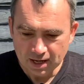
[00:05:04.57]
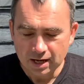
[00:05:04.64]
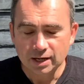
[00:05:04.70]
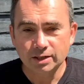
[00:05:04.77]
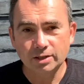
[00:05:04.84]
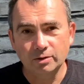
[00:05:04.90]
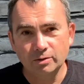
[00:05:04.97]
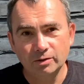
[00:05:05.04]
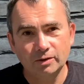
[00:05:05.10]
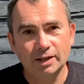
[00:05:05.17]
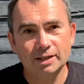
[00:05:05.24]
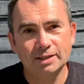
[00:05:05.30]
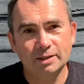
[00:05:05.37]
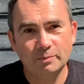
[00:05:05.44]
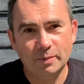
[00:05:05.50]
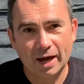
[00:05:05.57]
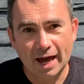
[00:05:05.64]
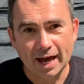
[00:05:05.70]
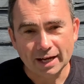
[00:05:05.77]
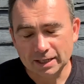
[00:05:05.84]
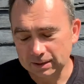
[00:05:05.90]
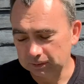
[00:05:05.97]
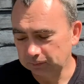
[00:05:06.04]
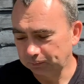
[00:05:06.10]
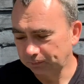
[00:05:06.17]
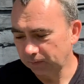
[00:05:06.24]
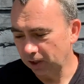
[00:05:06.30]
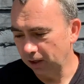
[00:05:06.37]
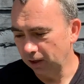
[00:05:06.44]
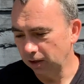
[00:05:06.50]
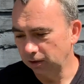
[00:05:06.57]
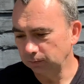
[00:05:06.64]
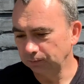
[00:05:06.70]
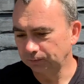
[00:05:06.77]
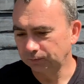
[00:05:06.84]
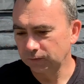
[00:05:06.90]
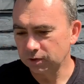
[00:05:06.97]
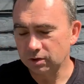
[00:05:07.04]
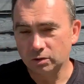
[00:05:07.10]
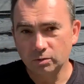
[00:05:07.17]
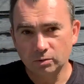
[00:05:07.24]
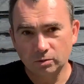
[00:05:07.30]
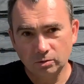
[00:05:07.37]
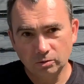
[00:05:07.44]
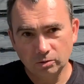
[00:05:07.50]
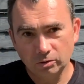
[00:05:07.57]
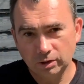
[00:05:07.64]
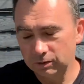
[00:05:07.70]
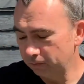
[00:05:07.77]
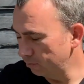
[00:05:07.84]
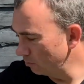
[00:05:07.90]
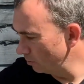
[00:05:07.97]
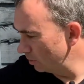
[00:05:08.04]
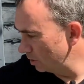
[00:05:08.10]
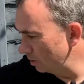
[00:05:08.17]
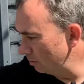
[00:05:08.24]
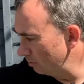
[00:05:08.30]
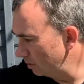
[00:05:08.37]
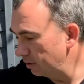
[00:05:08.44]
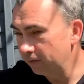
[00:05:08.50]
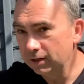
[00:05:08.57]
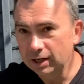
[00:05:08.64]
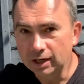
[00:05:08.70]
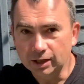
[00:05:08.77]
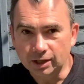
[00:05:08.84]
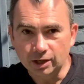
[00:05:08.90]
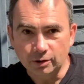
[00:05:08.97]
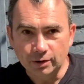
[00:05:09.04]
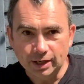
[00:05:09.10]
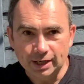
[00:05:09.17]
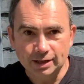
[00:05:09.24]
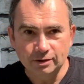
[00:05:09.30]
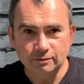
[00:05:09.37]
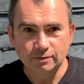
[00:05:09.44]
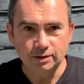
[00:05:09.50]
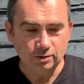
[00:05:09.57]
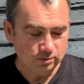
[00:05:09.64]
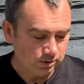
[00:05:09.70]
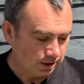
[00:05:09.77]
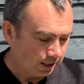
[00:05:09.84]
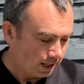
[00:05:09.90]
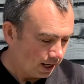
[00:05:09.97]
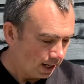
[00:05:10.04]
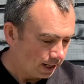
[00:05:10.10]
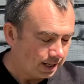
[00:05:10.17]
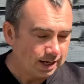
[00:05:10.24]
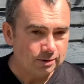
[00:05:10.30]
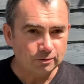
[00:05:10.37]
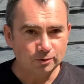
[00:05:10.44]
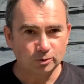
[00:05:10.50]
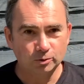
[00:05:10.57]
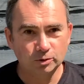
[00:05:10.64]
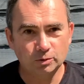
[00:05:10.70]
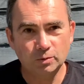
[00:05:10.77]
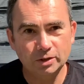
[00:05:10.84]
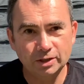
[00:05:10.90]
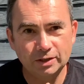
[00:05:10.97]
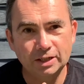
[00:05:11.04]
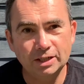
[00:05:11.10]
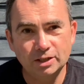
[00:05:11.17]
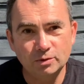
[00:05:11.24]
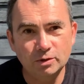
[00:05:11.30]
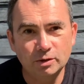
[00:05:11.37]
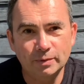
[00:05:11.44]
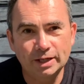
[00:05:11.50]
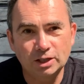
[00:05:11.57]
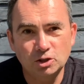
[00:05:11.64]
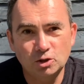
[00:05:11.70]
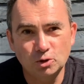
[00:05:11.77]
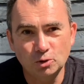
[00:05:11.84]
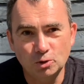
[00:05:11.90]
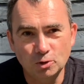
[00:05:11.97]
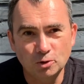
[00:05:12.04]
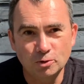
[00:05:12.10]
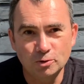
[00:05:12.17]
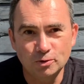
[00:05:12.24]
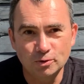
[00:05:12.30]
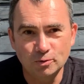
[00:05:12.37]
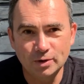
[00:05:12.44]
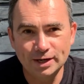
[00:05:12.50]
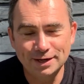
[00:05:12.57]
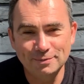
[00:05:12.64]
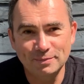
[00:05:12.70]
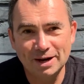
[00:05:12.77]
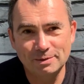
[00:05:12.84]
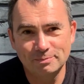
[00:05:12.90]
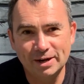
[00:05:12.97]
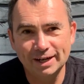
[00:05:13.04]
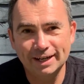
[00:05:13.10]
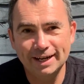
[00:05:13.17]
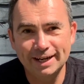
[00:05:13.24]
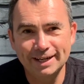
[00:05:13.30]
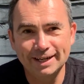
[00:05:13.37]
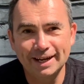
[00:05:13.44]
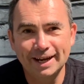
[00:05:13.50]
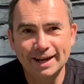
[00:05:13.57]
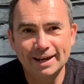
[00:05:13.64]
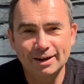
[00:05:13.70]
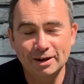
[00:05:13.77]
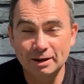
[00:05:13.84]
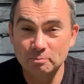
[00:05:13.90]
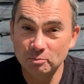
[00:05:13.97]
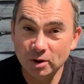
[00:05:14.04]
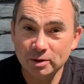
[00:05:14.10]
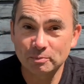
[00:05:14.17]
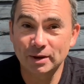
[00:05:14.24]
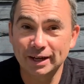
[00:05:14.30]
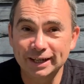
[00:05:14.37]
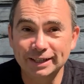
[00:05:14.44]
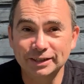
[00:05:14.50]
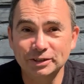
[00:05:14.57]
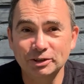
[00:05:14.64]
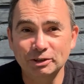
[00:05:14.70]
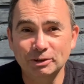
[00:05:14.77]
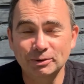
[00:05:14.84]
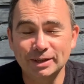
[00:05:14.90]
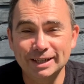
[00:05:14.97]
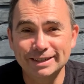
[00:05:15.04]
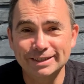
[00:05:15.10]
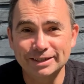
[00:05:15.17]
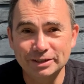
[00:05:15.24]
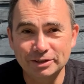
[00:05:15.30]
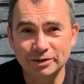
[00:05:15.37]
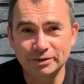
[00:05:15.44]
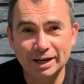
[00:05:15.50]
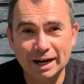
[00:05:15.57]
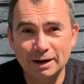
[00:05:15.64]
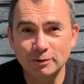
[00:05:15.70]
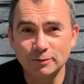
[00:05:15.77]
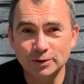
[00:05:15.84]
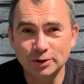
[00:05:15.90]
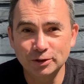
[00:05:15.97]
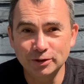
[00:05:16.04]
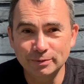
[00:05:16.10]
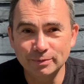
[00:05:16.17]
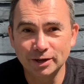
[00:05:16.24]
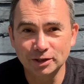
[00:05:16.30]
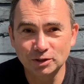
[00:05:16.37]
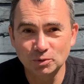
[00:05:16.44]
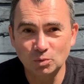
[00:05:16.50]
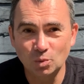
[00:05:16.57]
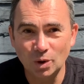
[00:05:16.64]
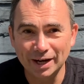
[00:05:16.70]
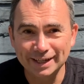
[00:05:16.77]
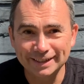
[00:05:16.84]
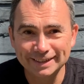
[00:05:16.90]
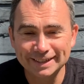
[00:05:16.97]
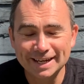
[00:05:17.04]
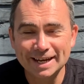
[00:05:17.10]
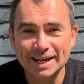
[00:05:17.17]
So that's the bag. So looking forward to giving that a go in the field. Now, of course, one of the things you want to make sure that when you're backpacking and bikepacking too is that you don't have too much weight.